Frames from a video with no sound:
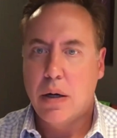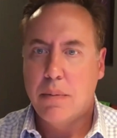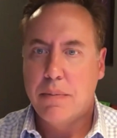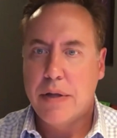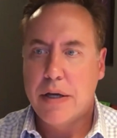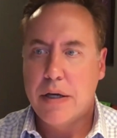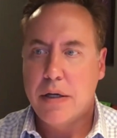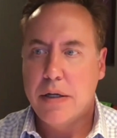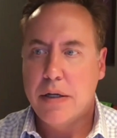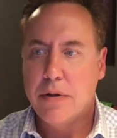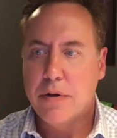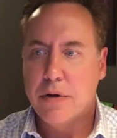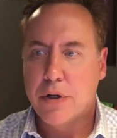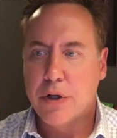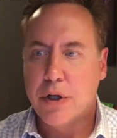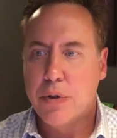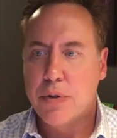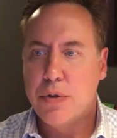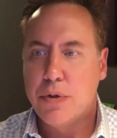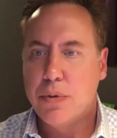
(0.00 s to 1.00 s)
they can either
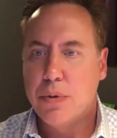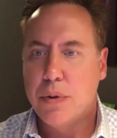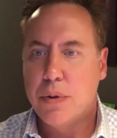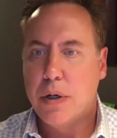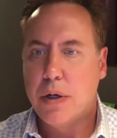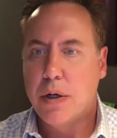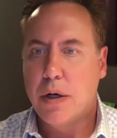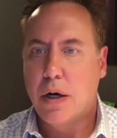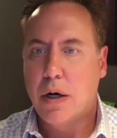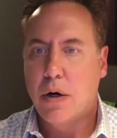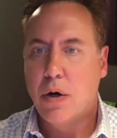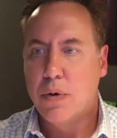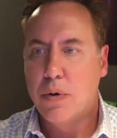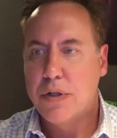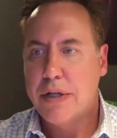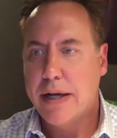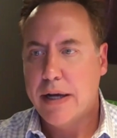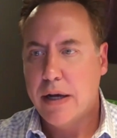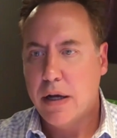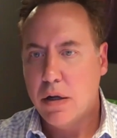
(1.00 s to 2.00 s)
go to a
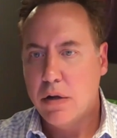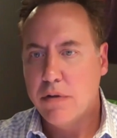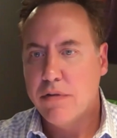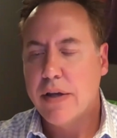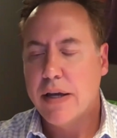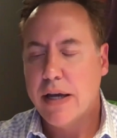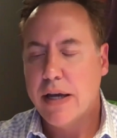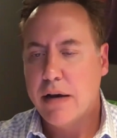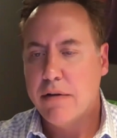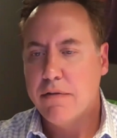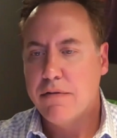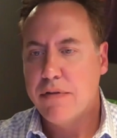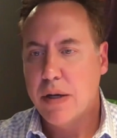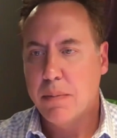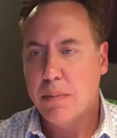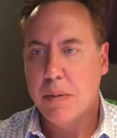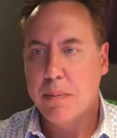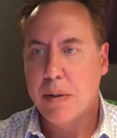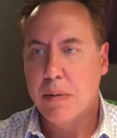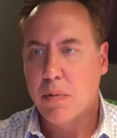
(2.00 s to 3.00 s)
hotel if they have
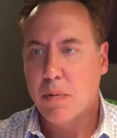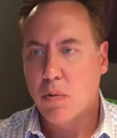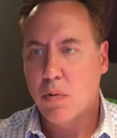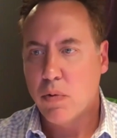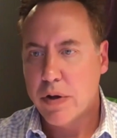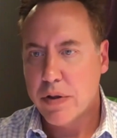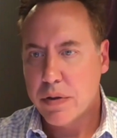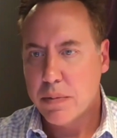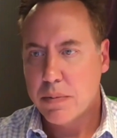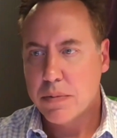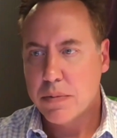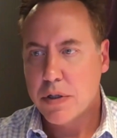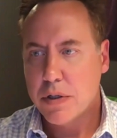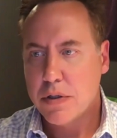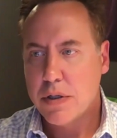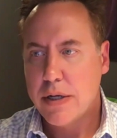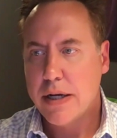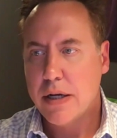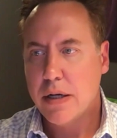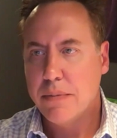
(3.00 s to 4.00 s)
family member with them to
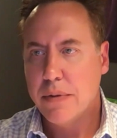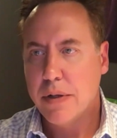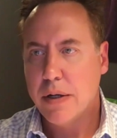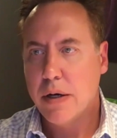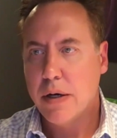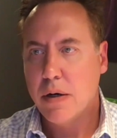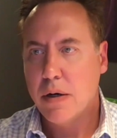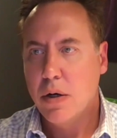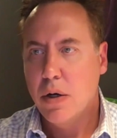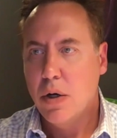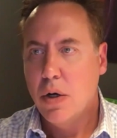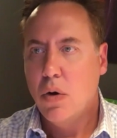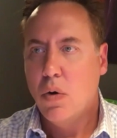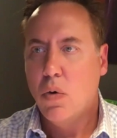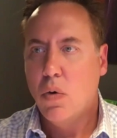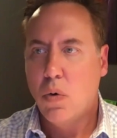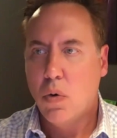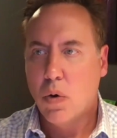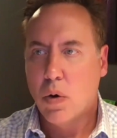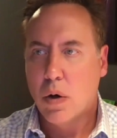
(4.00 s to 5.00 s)
take them there,
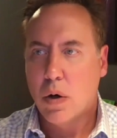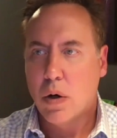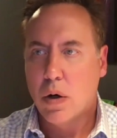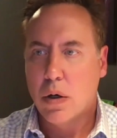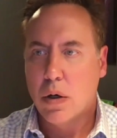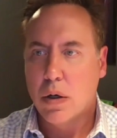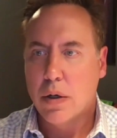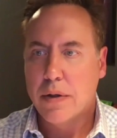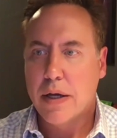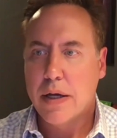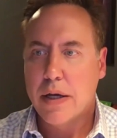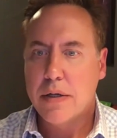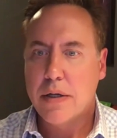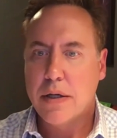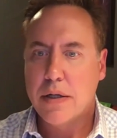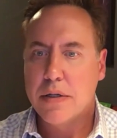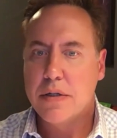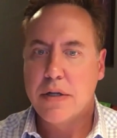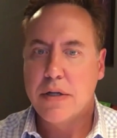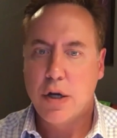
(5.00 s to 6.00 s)
or they
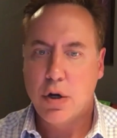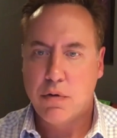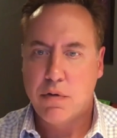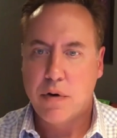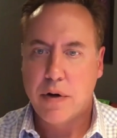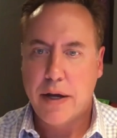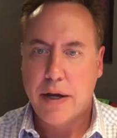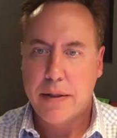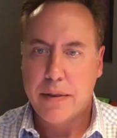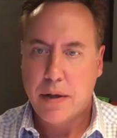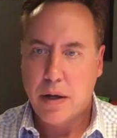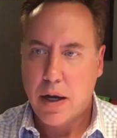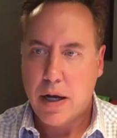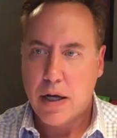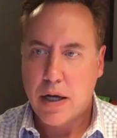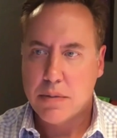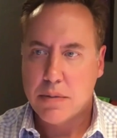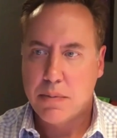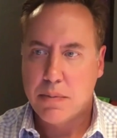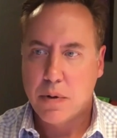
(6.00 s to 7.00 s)
can stay overnight in the
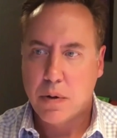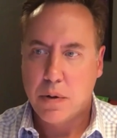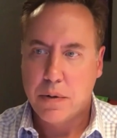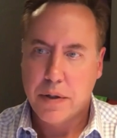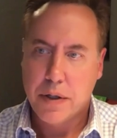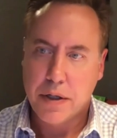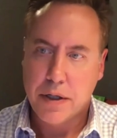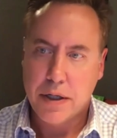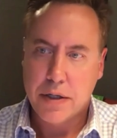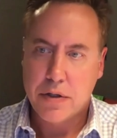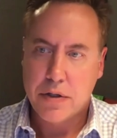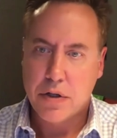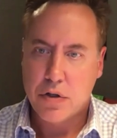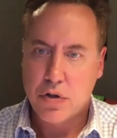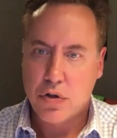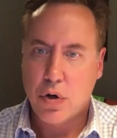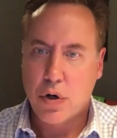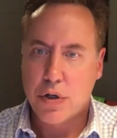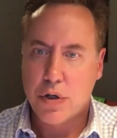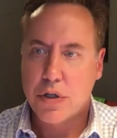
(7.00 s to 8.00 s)
hospital and then get
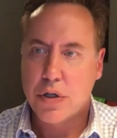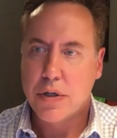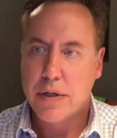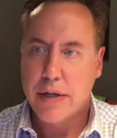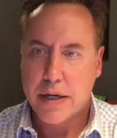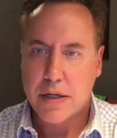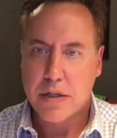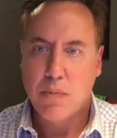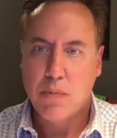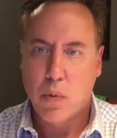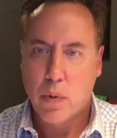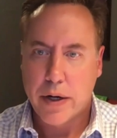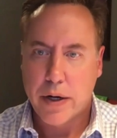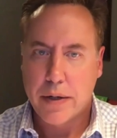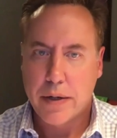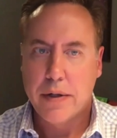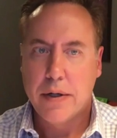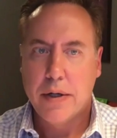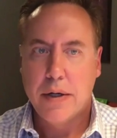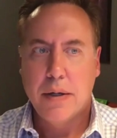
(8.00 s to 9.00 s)
discharged the next
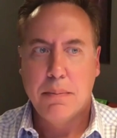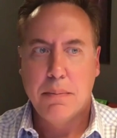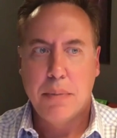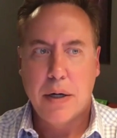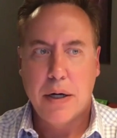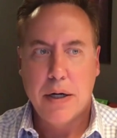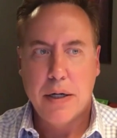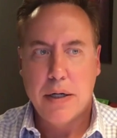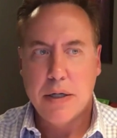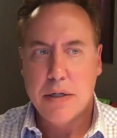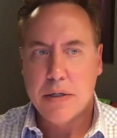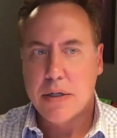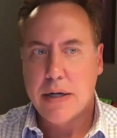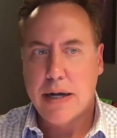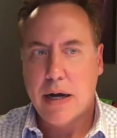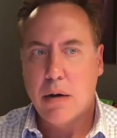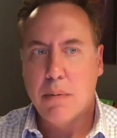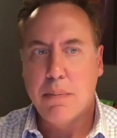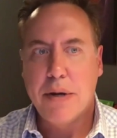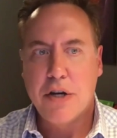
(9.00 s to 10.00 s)
morning. But it is an
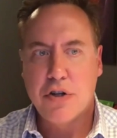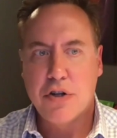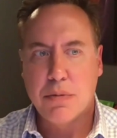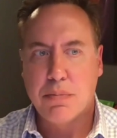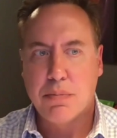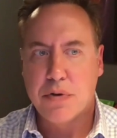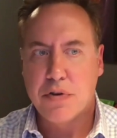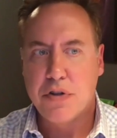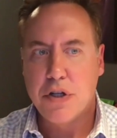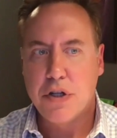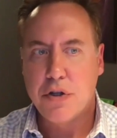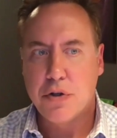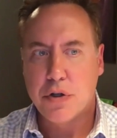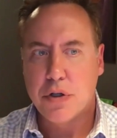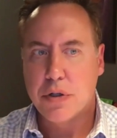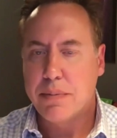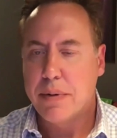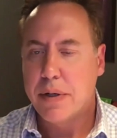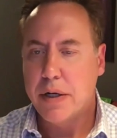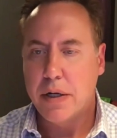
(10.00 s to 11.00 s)
outpatient procedure
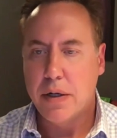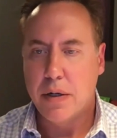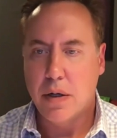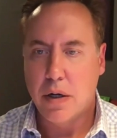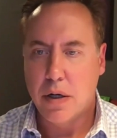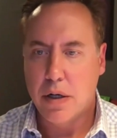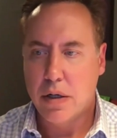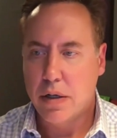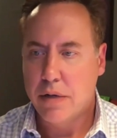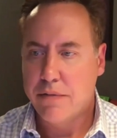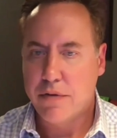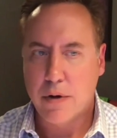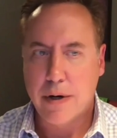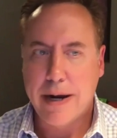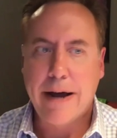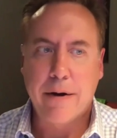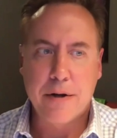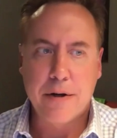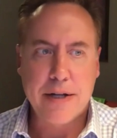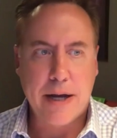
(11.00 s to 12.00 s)
depending on if they're
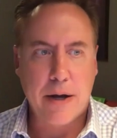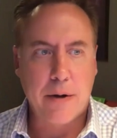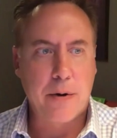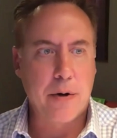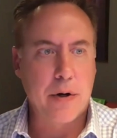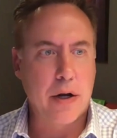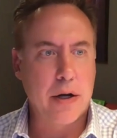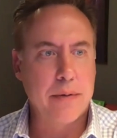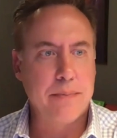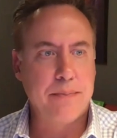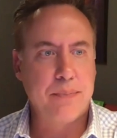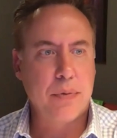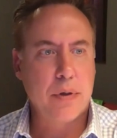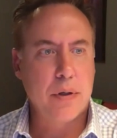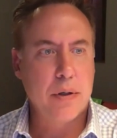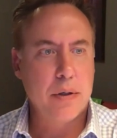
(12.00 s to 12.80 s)
out of town or not.